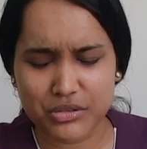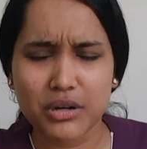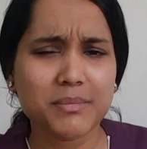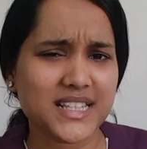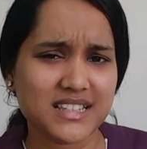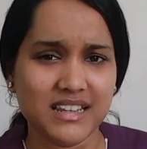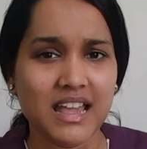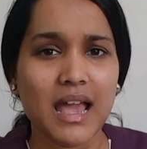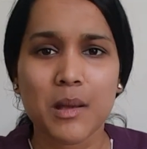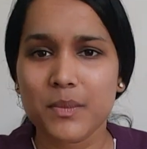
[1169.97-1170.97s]
Not
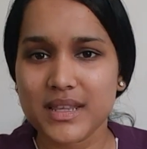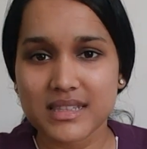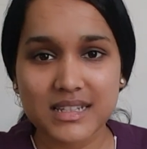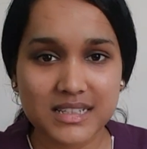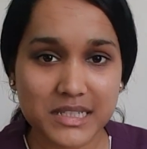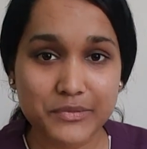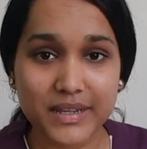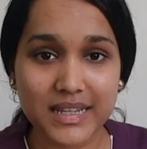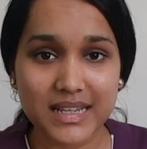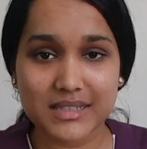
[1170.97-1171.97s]
benzene is
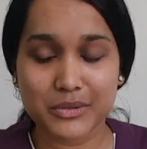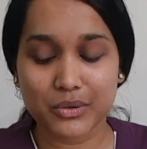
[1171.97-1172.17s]
very easy.